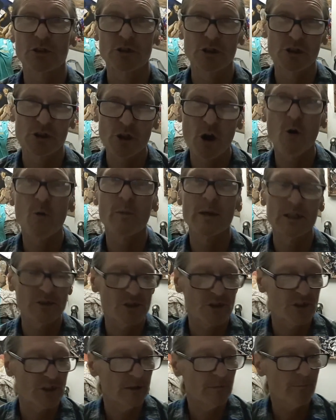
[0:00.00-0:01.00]

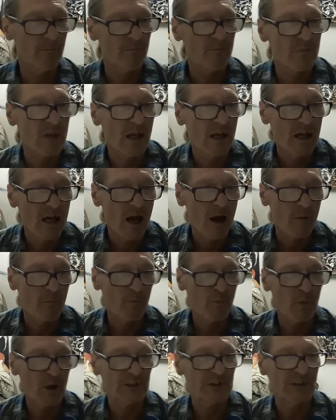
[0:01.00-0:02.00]
showmanship,
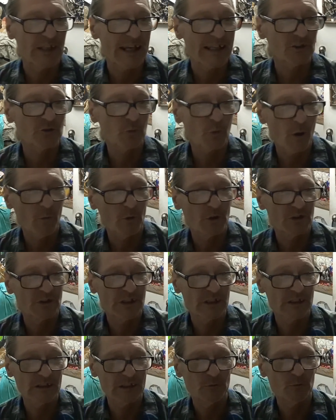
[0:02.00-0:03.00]
but that's what we're
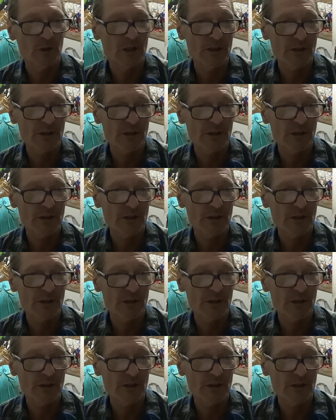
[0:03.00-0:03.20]
dealing with